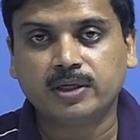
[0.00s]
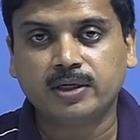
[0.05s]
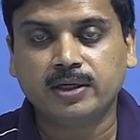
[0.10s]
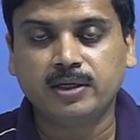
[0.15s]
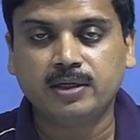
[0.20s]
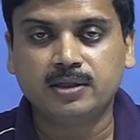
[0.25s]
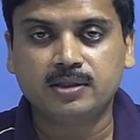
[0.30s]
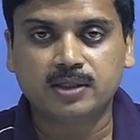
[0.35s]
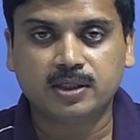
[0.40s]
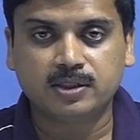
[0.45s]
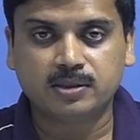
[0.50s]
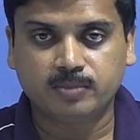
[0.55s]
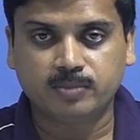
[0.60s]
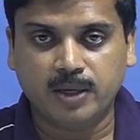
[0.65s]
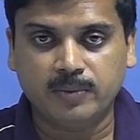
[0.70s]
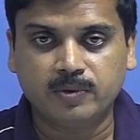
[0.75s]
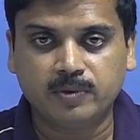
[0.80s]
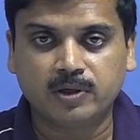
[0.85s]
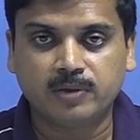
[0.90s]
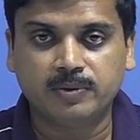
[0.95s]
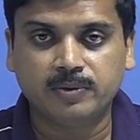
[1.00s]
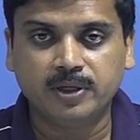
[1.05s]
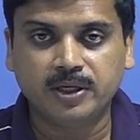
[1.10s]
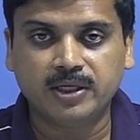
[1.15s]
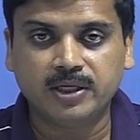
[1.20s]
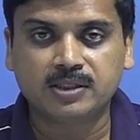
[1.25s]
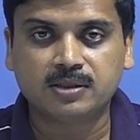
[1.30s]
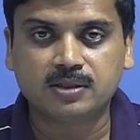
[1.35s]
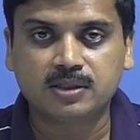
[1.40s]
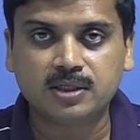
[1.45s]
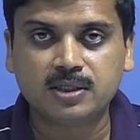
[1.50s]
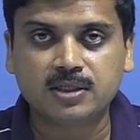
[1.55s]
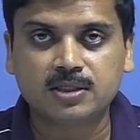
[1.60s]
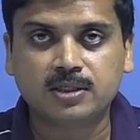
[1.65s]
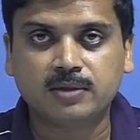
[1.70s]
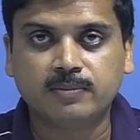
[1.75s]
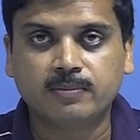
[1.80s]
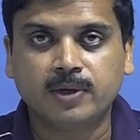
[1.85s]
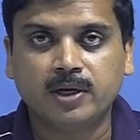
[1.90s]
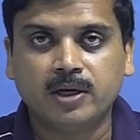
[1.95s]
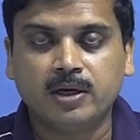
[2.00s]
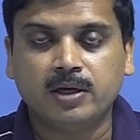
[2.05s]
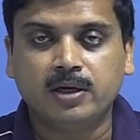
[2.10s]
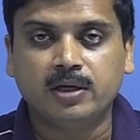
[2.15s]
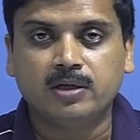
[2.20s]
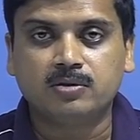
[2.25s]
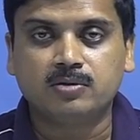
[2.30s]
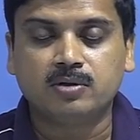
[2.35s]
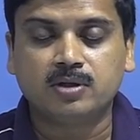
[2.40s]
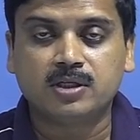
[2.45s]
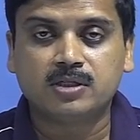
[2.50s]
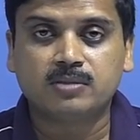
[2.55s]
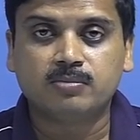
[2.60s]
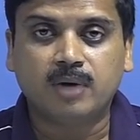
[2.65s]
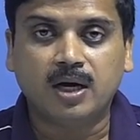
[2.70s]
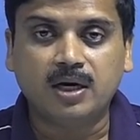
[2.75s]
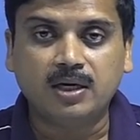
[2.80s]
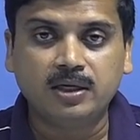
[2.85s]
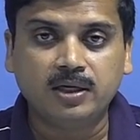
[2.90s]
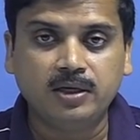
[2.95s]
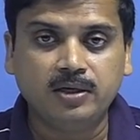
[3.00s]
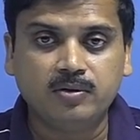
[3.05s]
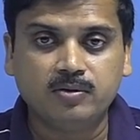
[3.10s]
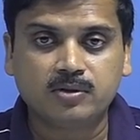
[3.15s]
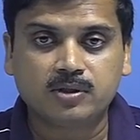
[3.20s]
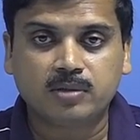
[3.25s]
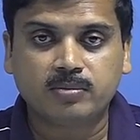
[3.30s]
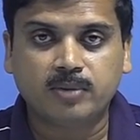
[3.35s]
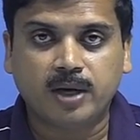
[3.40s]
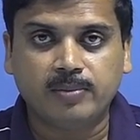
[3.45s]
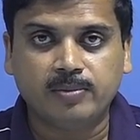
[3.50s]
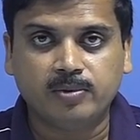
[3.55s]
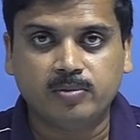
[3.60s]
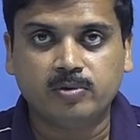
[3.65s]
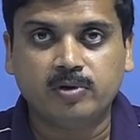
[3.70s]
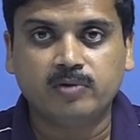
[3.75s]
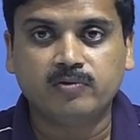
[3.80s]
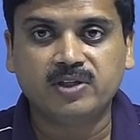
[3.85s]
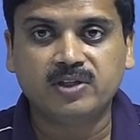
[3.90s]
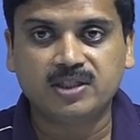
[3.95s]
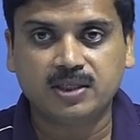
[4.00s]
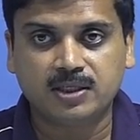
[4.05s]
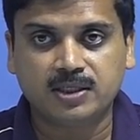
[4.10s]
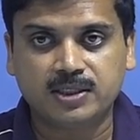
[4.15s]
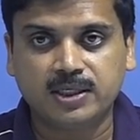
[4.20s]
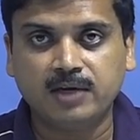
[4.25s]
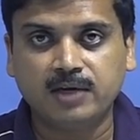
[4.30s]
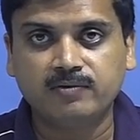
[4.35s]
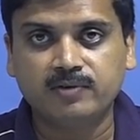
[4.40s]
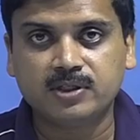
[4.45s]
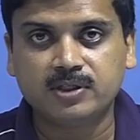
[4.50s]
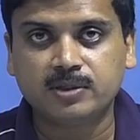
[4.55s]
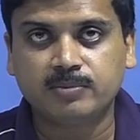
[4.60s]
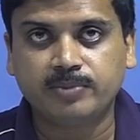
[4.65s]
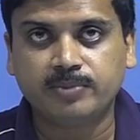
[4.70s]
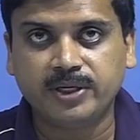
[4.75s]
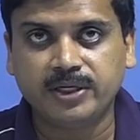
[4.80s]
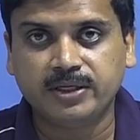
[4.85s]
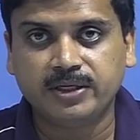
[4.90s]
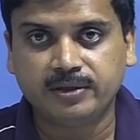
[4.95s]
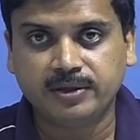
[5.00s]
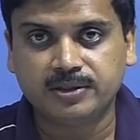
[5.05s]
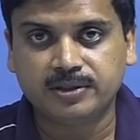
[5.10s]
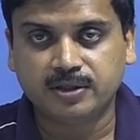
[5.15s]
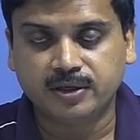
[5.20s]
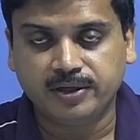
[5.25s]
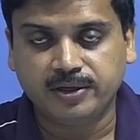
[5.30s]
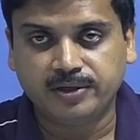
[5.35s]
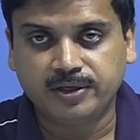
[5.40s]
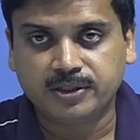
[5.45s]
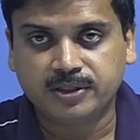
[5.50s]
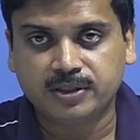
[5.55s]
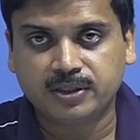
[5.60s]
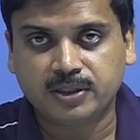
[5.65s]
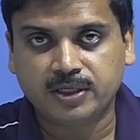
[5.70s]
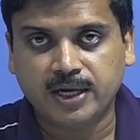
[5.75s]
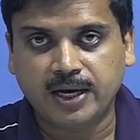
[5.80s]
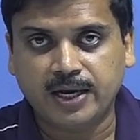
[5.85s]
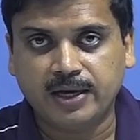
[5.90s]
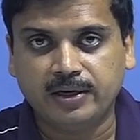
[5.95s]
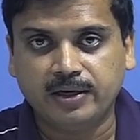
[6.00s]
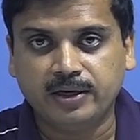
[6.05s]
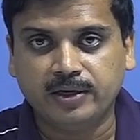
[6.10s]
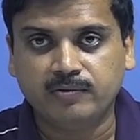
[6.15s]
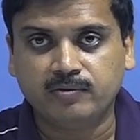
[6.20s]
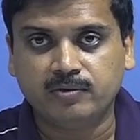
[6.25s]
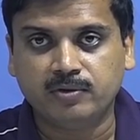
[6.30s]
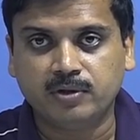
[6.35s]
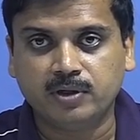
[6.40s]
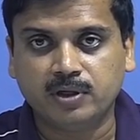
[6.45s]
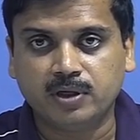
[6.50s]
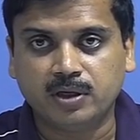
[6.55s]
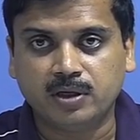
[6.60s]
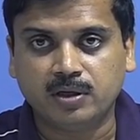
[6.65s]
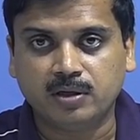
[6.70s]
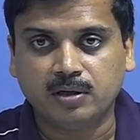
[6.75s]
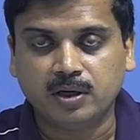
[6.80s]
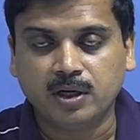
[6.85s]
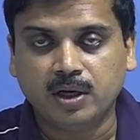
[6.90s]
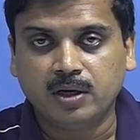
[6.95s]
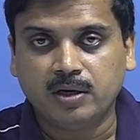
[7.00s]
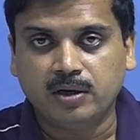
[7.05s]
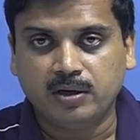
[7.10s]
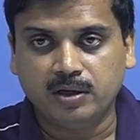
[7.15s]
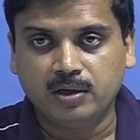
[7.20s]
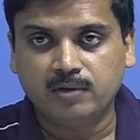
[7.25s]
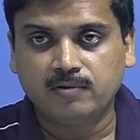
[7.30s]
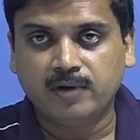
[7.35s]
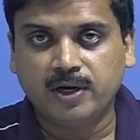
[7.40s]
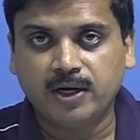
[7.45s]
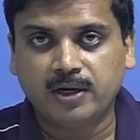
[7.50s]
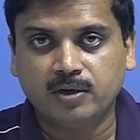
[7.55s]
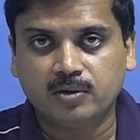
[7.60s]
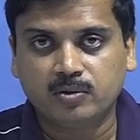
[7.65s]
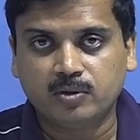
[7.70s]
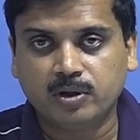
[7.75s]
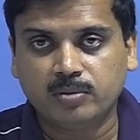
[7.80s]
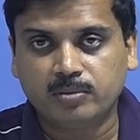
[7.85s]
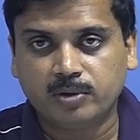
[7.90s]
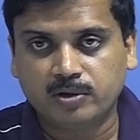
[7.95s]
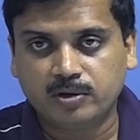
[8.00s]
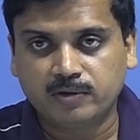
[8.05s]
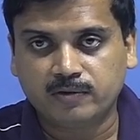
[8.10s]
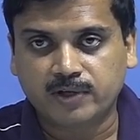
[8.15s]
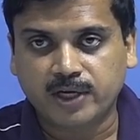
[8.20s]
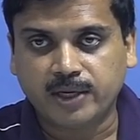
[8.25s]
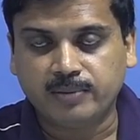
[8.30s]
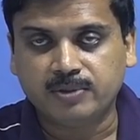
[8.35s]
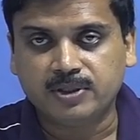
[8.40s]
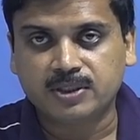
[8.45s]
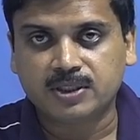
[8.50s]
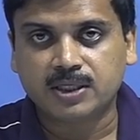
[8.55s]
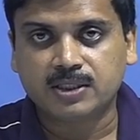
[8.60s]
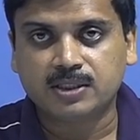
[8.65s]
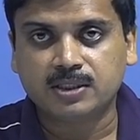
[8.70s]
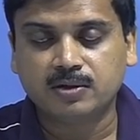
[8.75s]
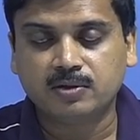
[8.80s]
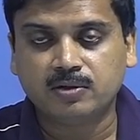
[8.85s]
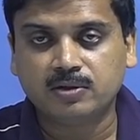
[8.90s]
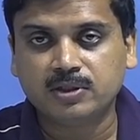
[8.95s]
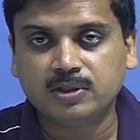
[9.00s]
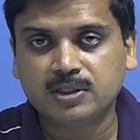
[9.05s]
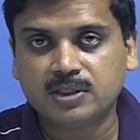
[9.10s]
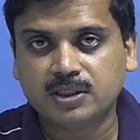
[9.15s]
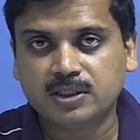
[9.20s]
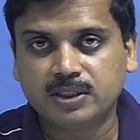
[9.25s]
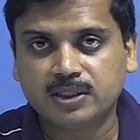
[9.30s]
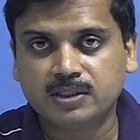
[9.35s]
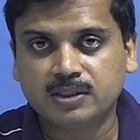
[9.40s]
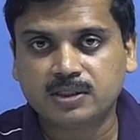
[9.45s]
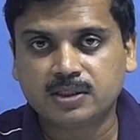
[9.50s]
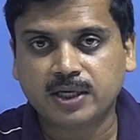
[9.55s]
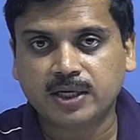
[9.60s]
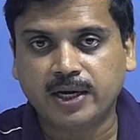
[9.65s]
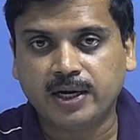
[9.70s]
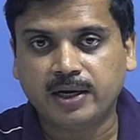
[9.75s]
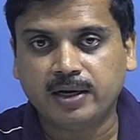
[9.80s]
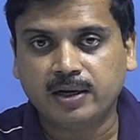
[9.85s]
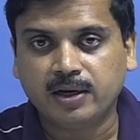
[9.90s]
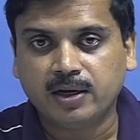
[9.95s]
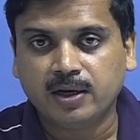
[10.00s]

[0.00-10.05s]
in such MIMO communication system is known as multi-user MIMO mode, which itself is a pretty rich literature, and it would require a good amount of time discussing all these details. And